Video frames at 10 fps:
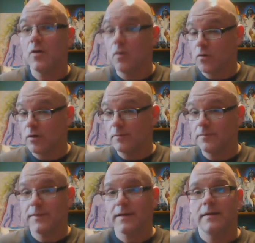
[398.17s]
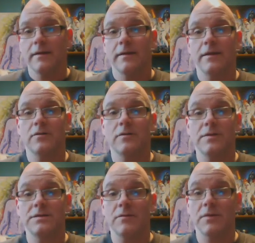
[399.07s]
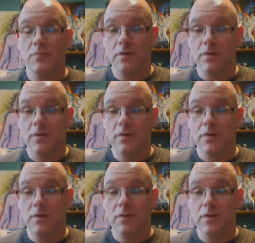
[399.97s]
Or it could be something